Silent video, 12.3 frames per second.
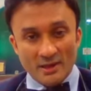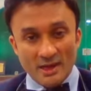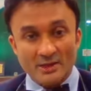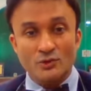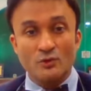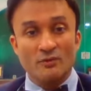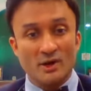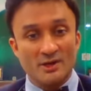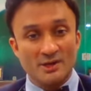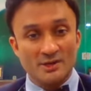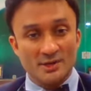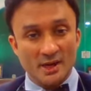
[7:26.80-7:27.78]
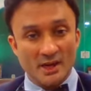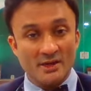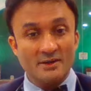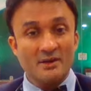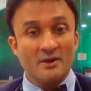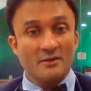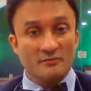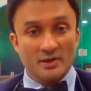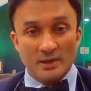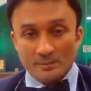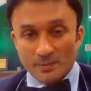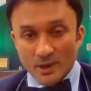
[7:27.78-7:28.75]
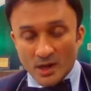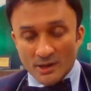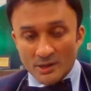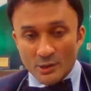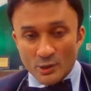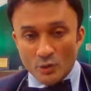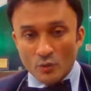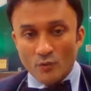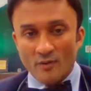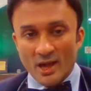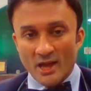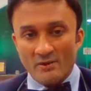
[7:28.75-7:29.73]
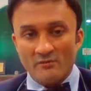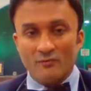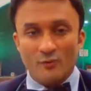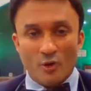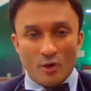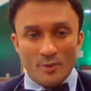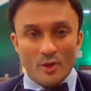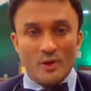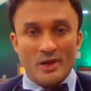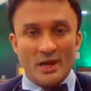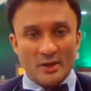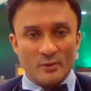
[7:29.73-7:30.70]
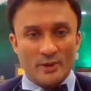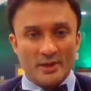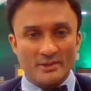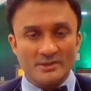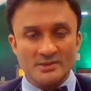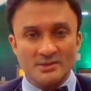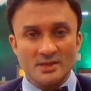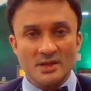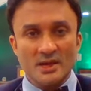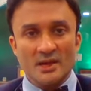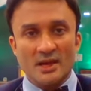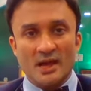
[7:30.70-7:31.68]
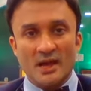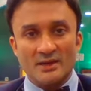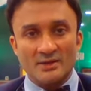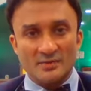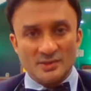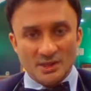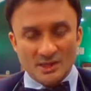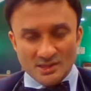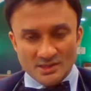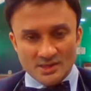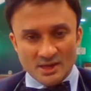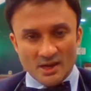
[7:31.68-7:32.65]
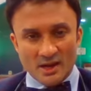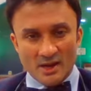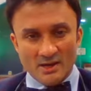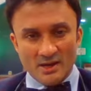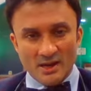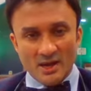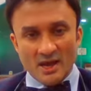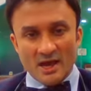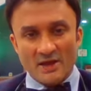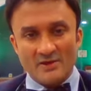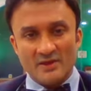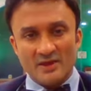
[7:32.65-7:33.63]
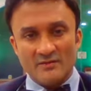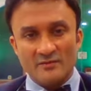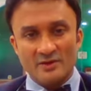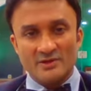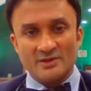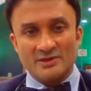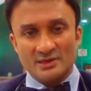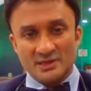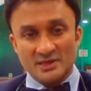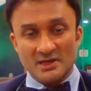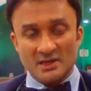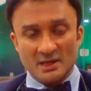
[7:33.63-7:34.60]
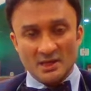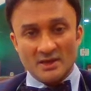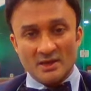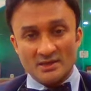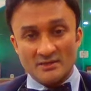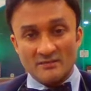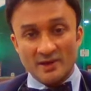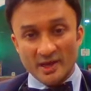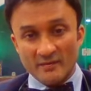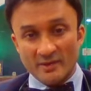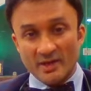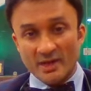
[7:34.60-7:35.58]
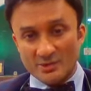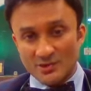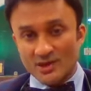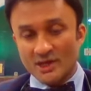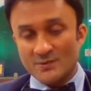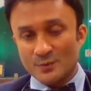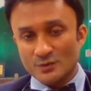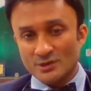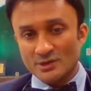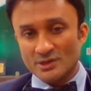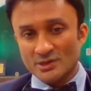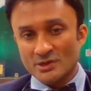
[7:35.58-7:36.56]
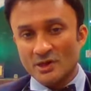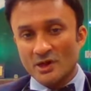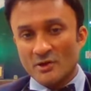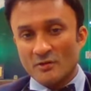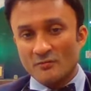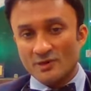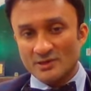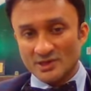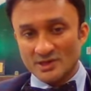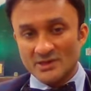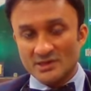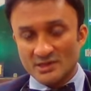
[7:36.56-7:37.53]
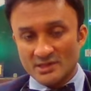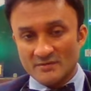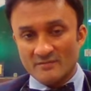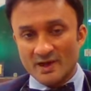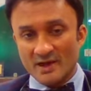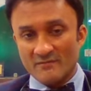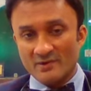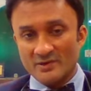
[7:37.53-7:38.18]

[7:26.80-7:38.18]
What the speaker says: Yes, you heard it right. We implant a new valve from your leg veins and it reaches the heart. And then we see, it's a very, very intricate procedure. We see this is the valve.